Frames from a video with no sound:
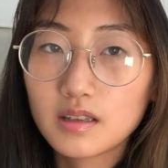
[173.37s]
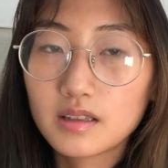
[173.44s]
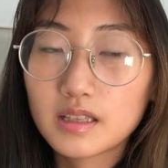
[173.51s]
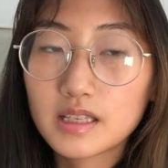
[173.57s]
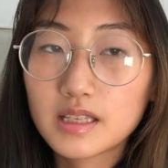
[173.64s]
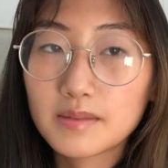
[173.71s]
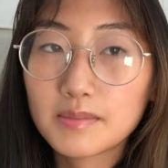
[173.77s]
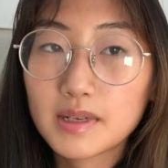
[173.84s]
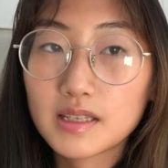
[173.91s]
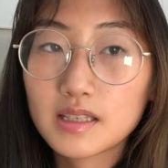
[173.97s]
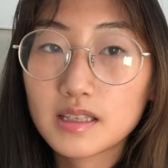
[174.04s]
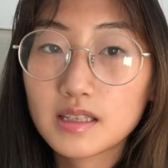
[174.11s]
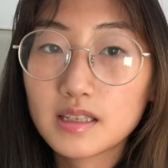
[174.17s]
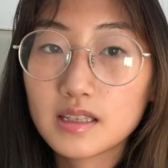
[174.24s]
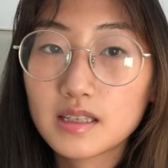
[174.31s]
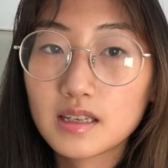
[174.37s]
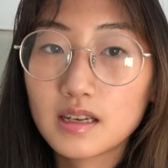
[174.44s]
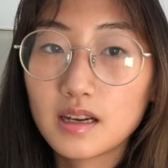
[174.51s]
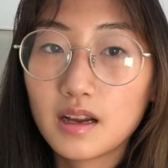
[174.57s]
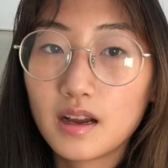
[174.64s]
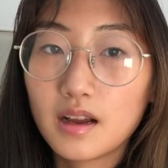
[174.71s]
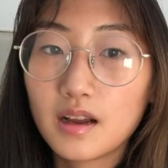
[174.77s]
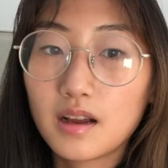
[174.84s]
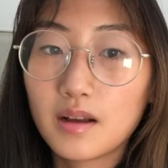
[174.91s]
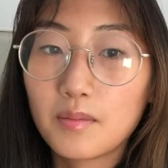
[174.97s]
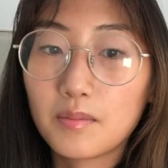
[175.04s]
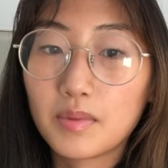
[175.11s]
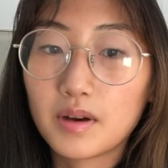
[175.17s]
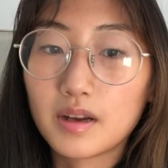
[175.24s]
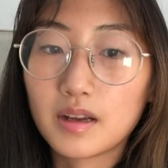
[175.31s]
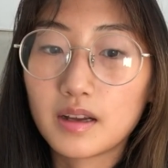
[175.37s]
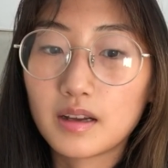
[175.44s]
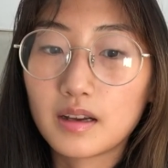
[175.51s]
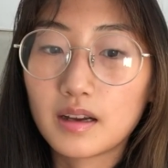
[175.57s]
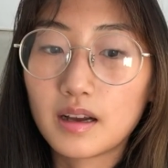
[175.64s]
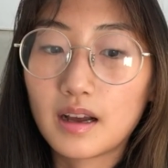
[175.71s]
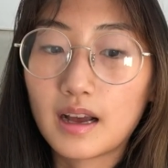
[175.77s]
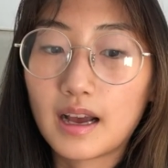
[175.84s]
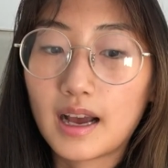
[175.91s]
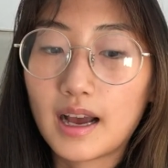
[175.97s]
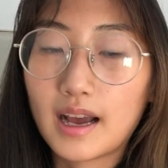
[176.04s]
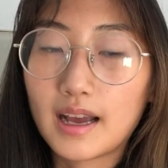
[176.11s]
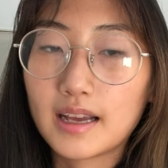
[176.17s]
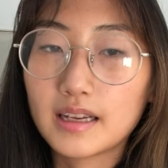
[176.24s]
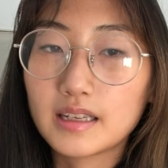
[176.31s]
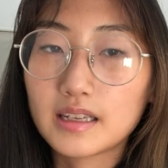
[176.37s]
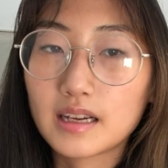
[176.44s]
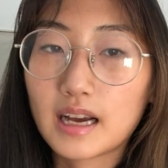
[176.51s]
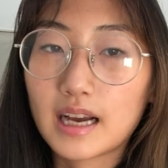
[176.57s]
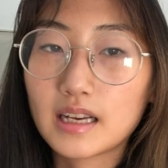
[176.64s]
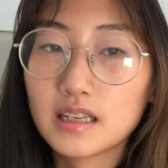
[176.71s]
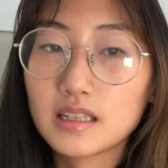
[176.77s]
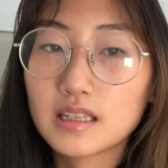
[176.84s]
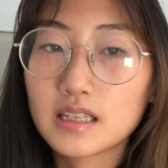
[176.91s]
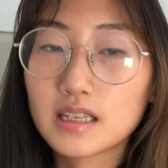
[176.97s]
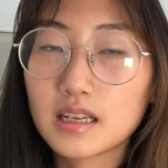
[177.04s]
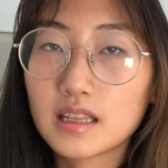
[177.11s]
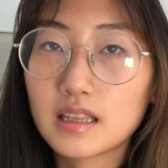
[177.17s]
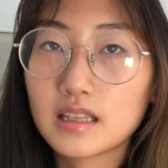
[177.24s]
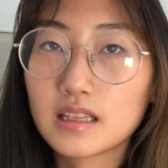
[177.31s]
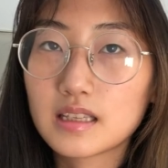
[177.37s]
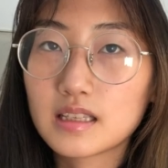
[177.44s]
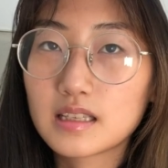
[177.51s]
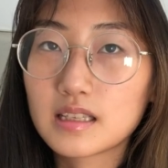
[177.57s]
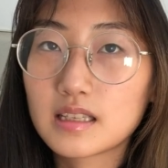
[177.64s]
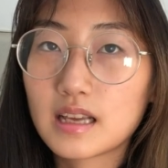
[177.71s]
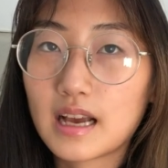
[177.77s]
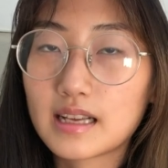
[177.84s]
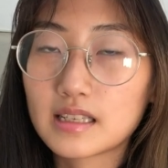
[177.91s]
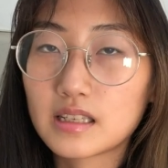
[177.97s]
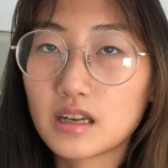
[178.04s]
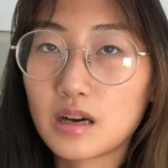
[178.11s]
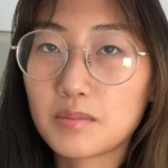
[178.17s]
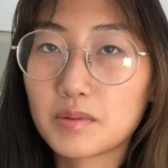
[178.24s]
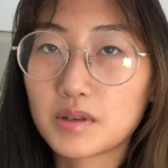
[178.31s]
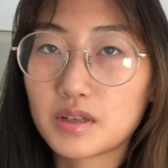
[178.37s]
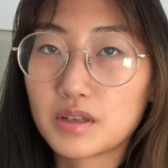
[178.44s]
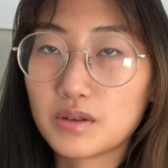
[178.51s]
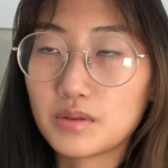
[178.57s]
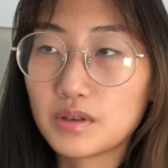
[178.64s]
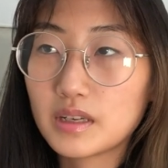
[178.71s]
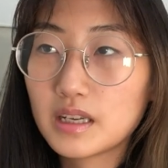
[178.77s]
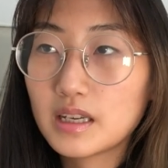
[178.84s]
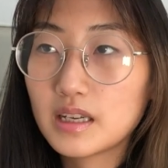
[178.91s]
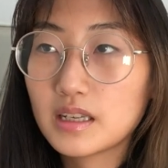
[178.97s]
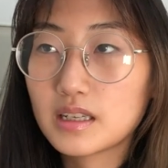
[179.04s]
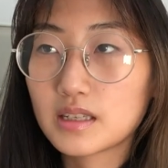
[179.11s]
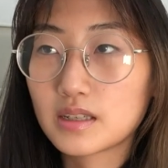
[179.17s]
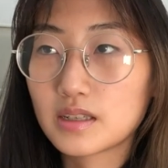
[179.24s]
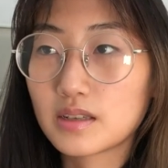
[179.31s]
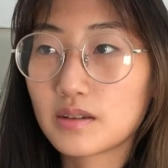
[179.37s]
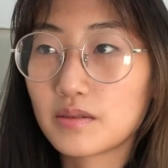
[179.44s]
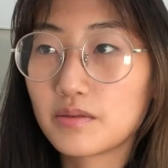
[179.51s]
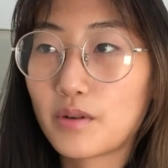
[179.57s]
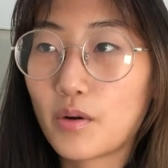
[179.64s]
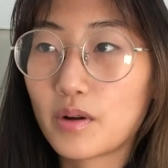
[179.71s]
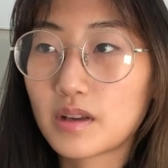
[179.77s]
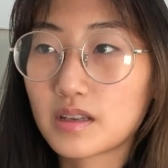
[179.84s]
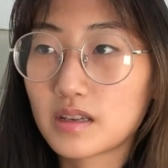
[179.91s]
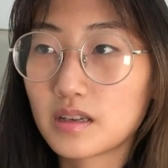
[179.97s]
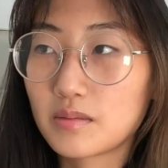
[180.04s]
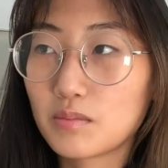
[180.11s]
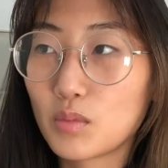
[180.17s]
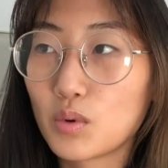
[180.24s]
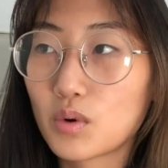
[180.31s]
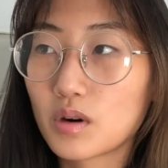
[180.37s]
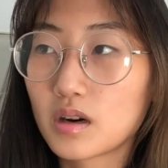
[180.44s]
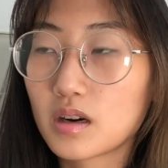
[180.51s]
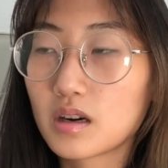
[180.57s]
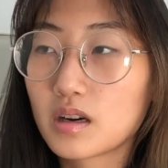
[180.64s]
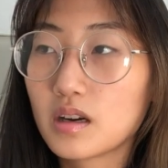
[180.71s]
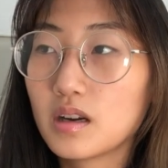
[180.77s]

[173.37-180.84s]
this semester, but I kind of took this as an opportunity to focus on more